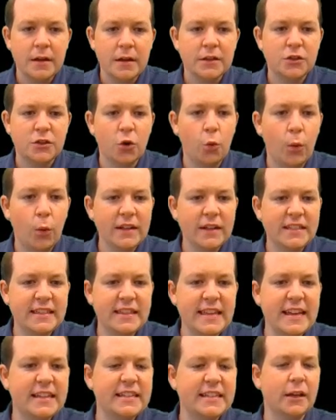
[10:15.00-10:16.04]
So what's
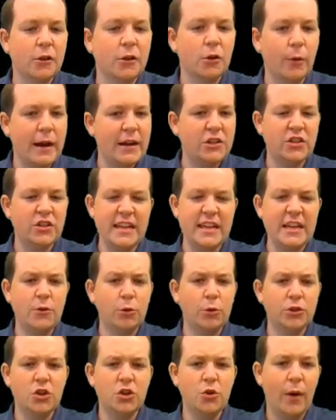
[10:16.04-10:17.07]
the acceleration
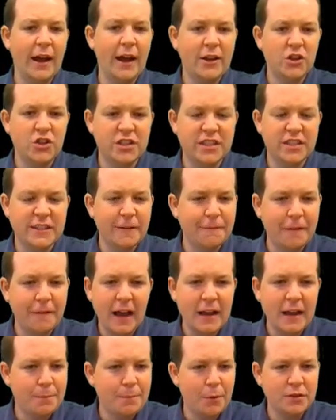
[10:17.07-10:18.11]
equal to? I could just
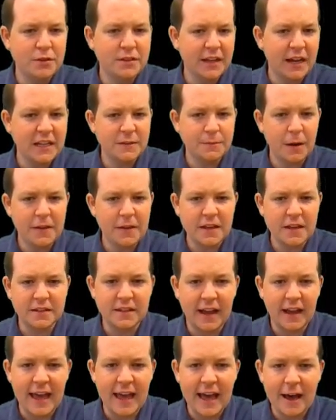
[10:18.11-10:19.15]
divide both sides by this.
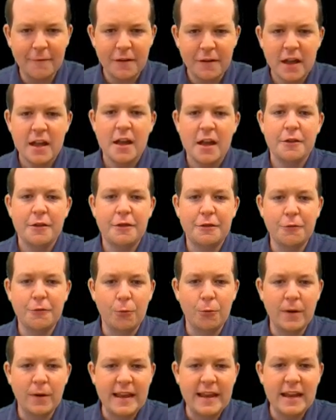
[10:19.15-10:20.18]
I have
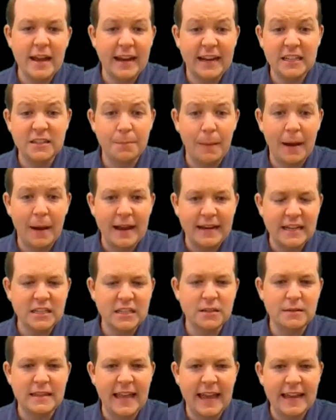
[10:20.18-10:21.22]
3, and it's minus,
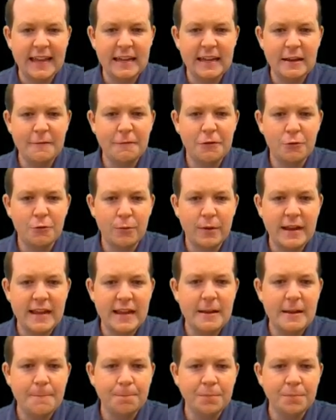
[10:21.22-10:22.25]
negative
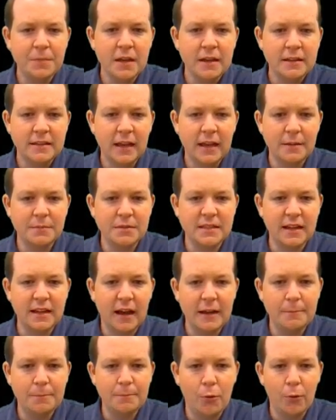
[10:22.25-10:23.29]
3 times
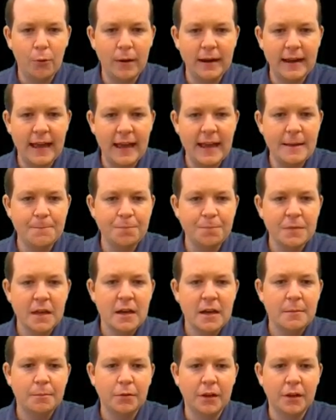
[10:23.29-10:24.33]
9.8
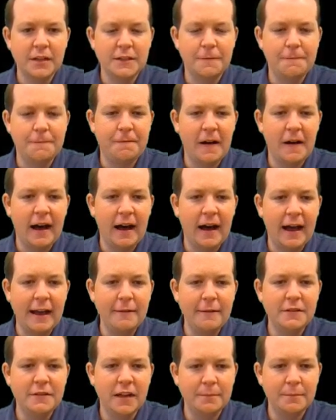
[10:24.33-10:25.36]
plus
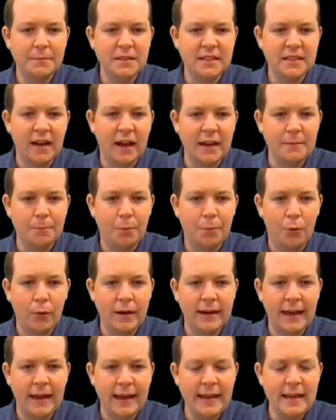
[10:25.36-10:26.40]
5 times
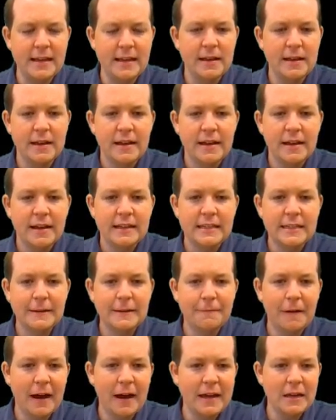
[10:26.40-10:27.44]
9.8
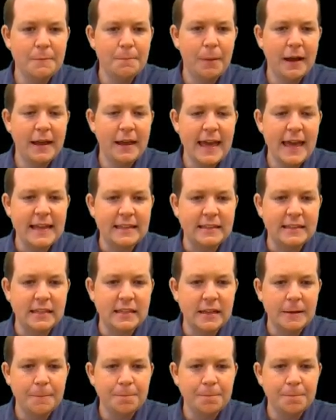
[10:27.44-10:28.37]
divided by 8.